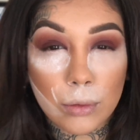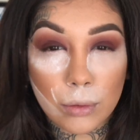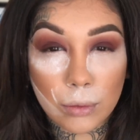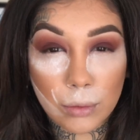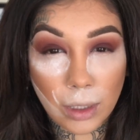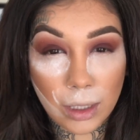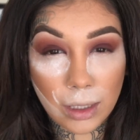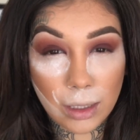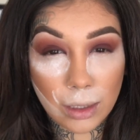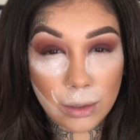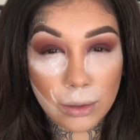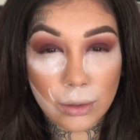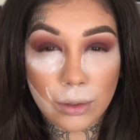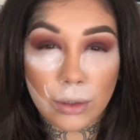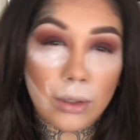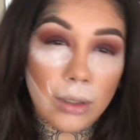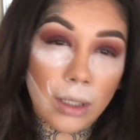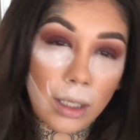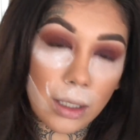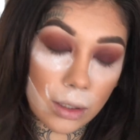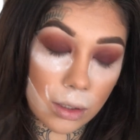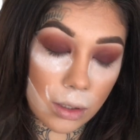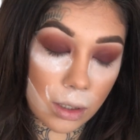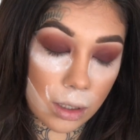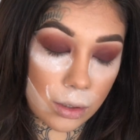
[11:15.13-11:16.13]
right under
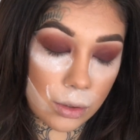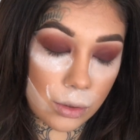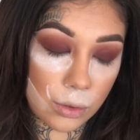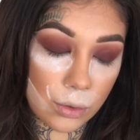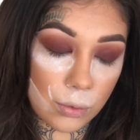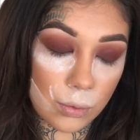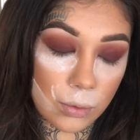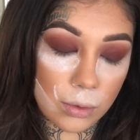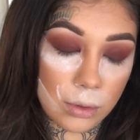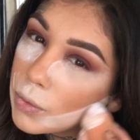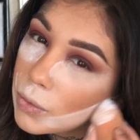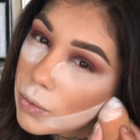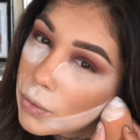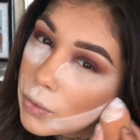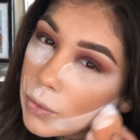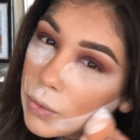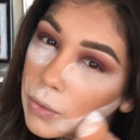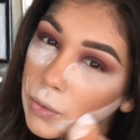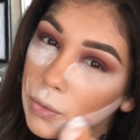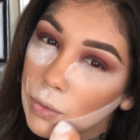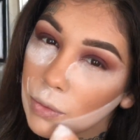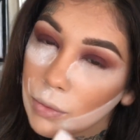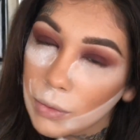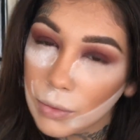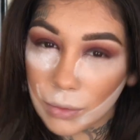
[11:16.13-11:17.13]
that contour.
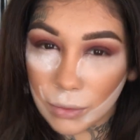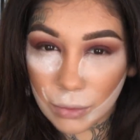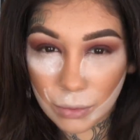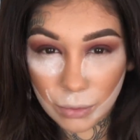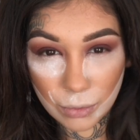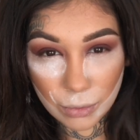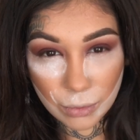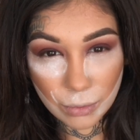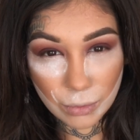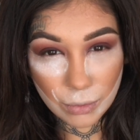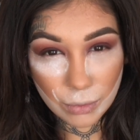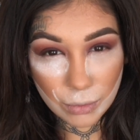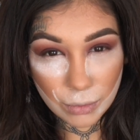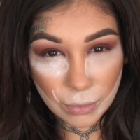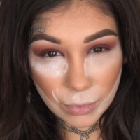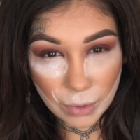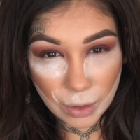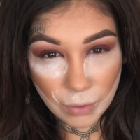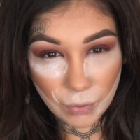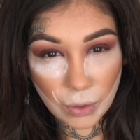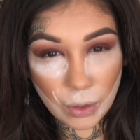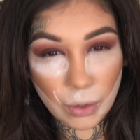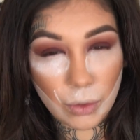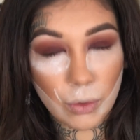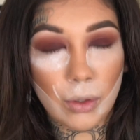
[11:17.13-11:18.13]

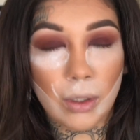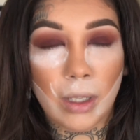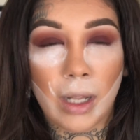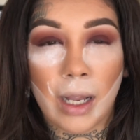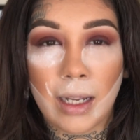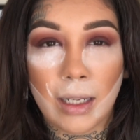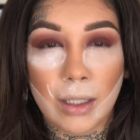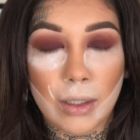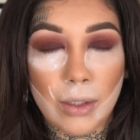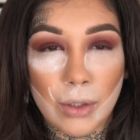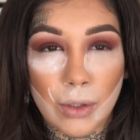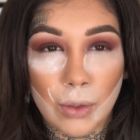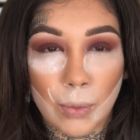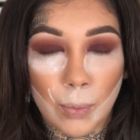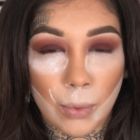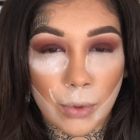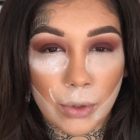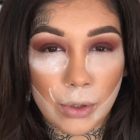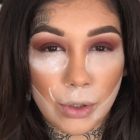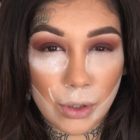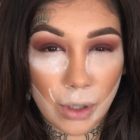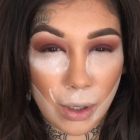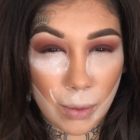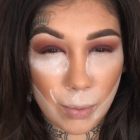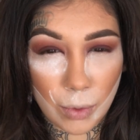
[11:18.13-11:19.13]
If you don't like a super
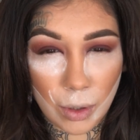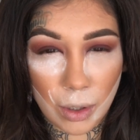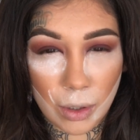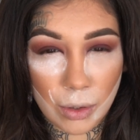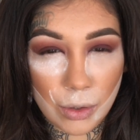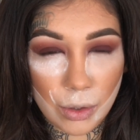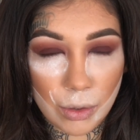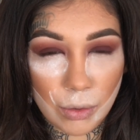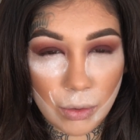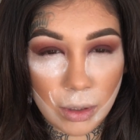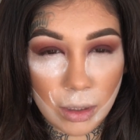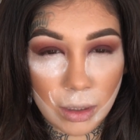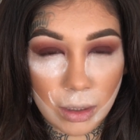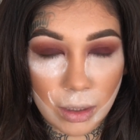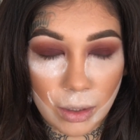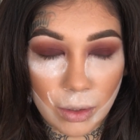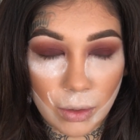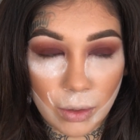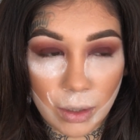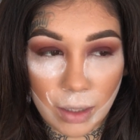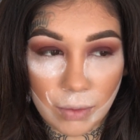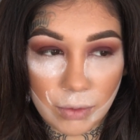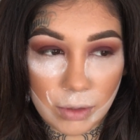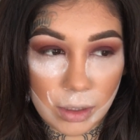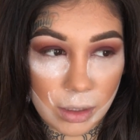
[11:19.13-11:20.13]
sharp contour, you
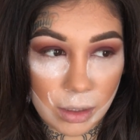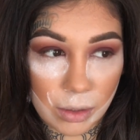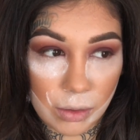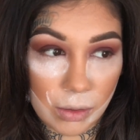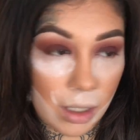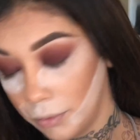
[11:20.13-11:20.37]
don't have to do